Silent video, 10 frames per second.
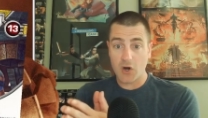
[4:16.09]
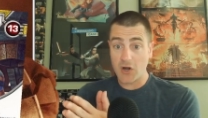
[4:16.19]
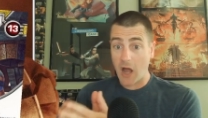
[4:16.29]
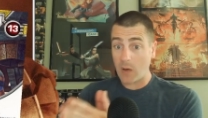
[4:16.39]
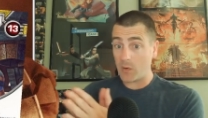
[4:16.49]
are
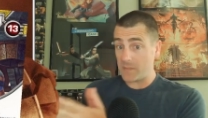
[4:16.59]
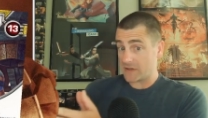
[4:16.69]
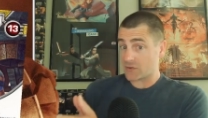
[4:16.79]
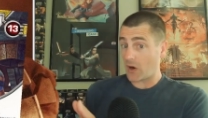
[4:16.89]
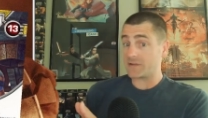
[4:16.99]
not what
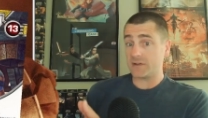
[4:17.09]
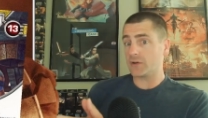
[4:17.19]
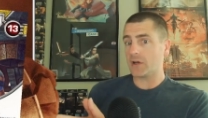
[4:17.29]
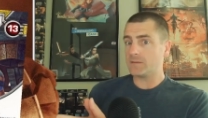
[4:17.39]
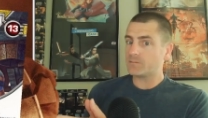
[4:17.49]
makes crosshair
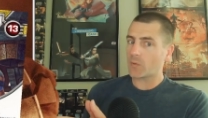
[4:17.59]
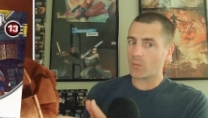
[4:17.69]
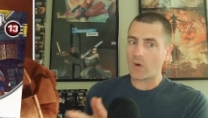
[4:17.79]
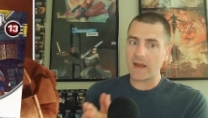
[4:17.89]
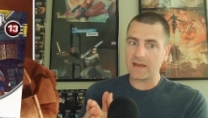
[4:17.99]
good
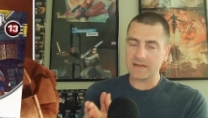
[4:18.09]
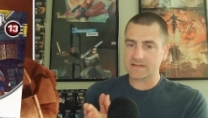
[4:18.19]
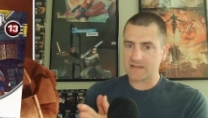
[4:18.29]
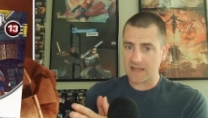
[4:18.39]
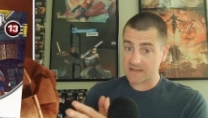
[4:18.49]
right
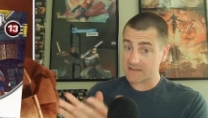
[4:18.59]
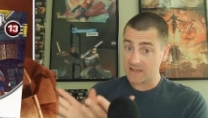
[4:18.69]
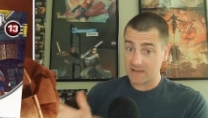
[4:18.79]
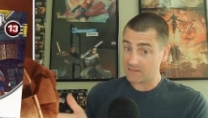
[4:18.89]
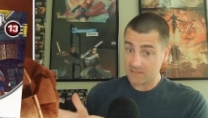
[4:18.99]
it's it's
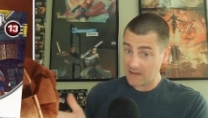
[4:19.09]
the